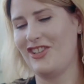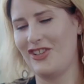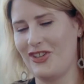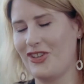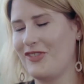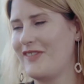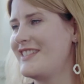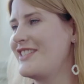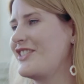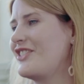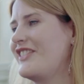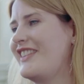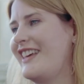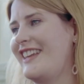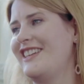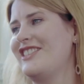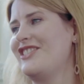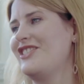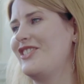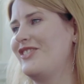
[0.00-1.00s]
you know, it's got that
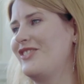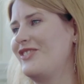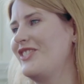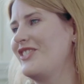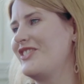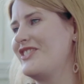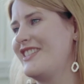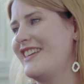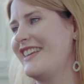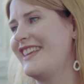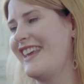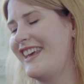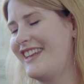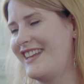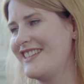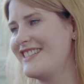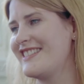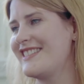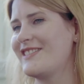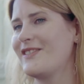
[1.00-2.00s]
internal logic and
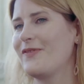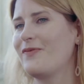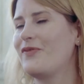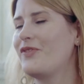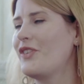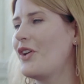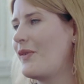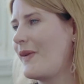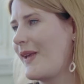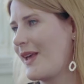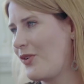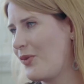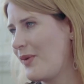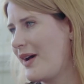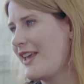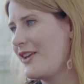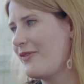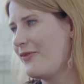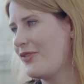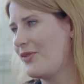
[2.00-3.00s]
it's flowing
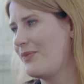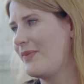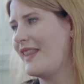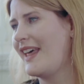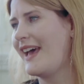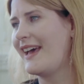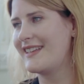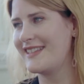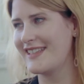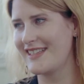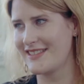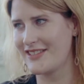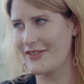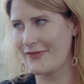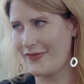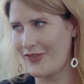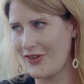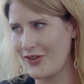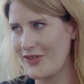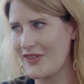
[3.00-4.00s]
away from that as a
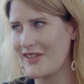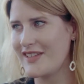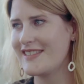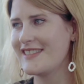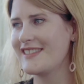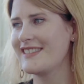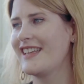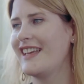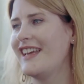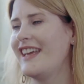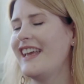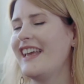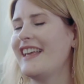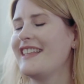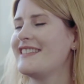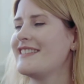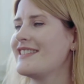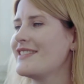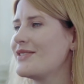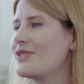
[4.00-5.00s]
focus.
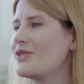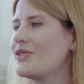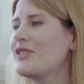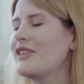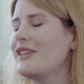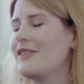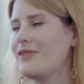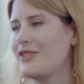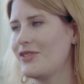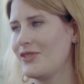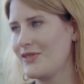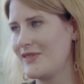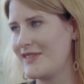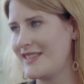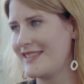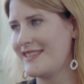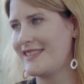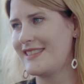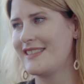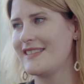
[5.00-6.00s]
It's the story of 2
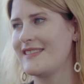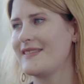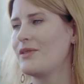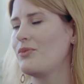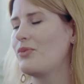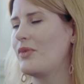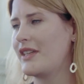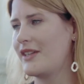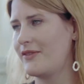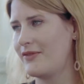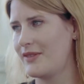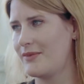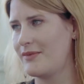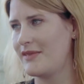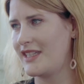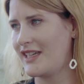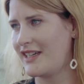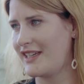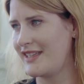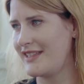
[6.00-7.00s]
sisters and one of them
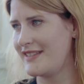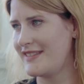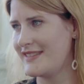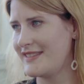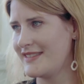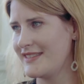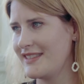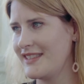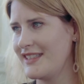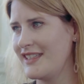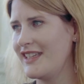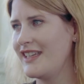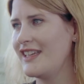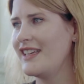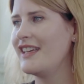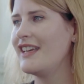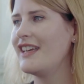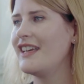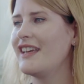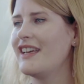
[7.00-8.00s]
dies.
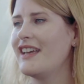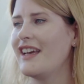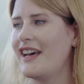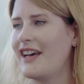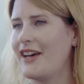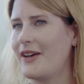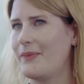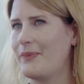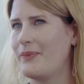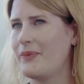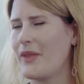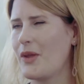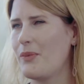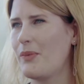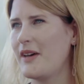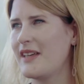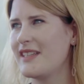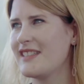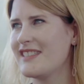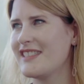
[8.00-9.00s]

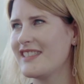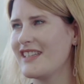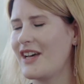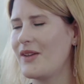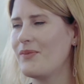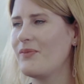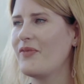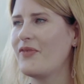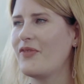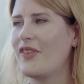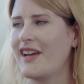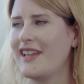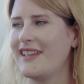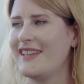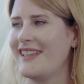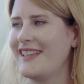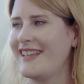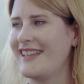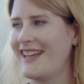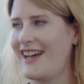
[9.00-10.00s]
But I'm
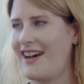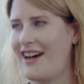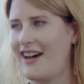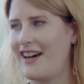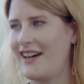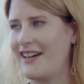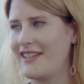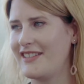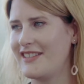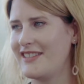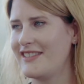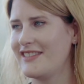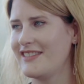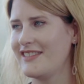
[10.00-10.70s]
finding it hard